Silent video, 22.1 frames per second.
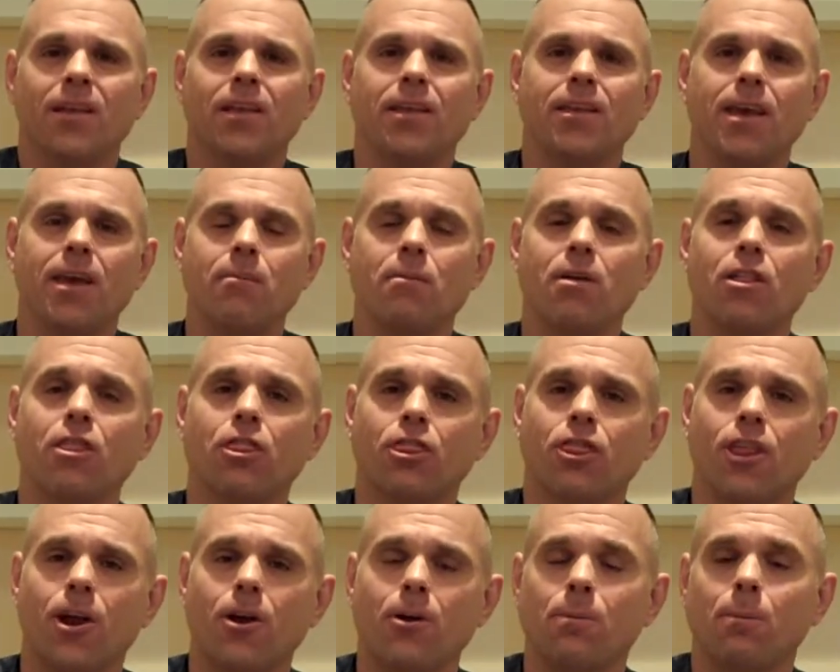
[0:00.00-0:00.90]
Give me
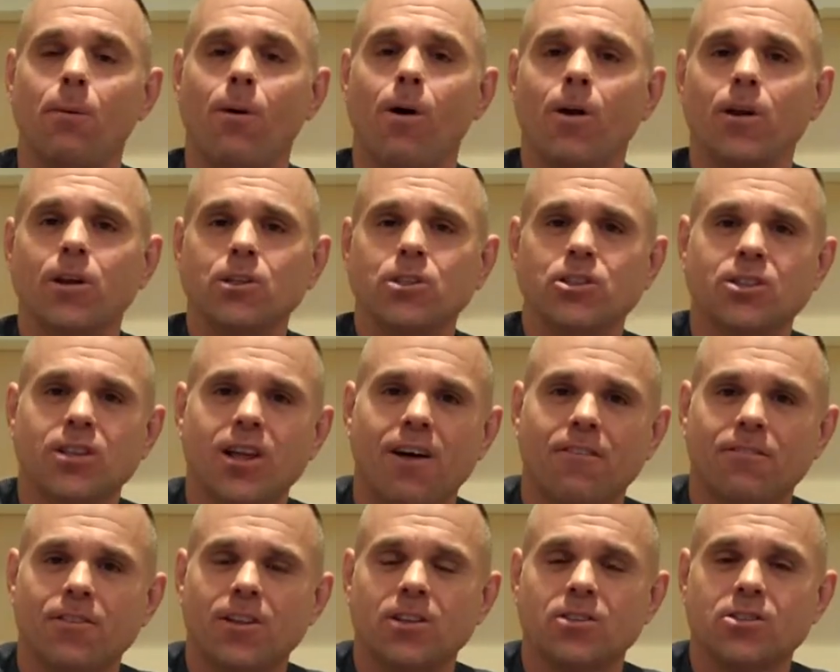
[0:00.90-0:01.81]
third-party
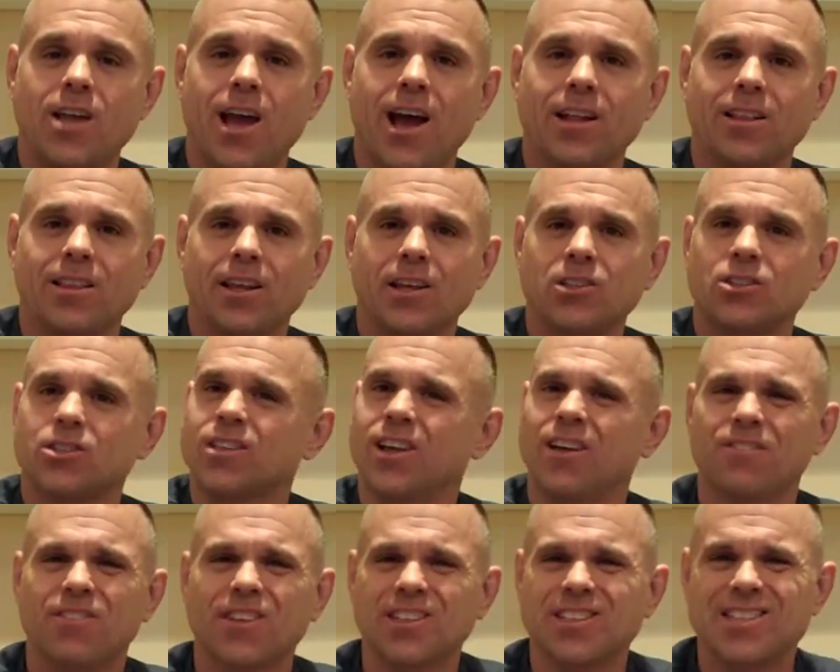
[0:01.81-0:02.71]
stuff that's out there,
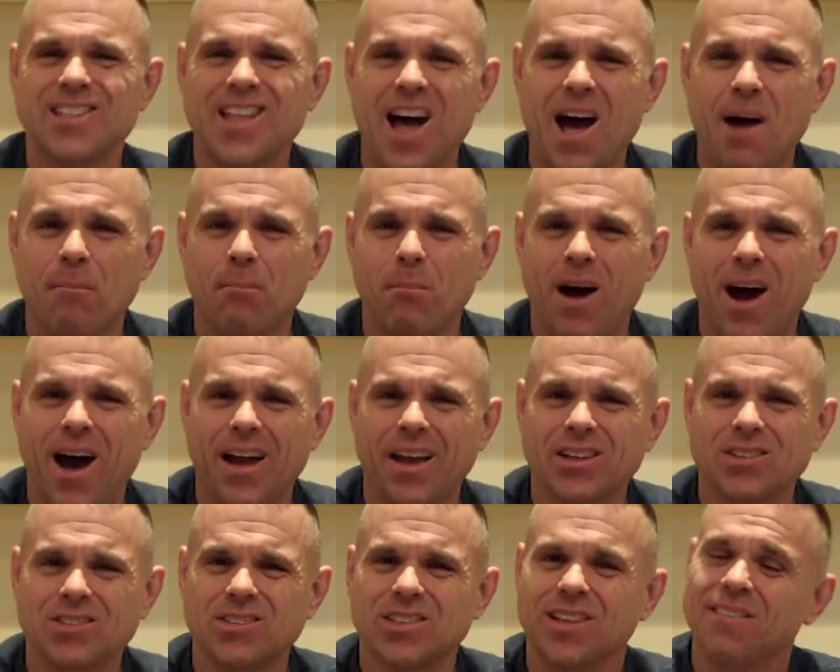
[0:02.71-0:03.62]
stuff that's
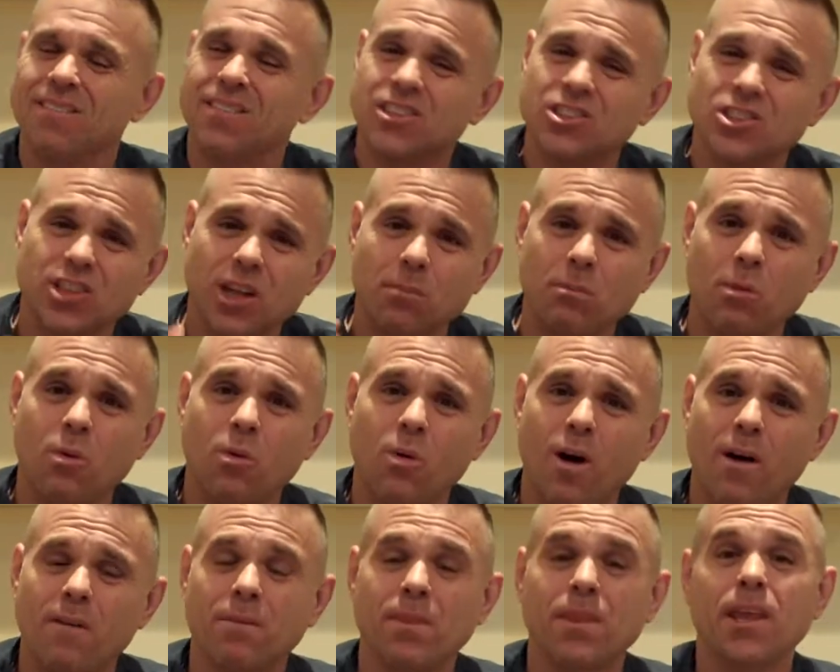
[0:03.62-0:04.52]
non-biased. It's number
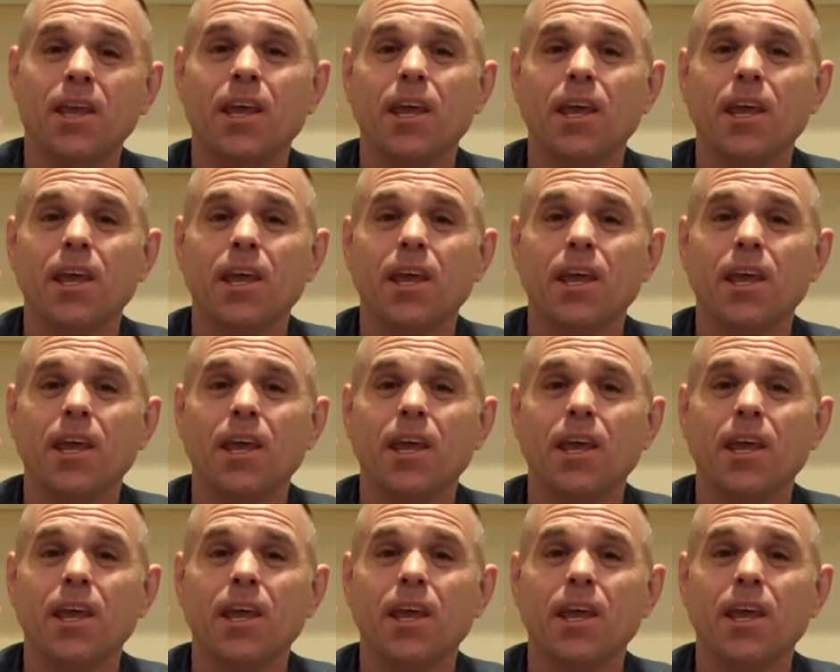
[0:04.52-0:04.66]
one.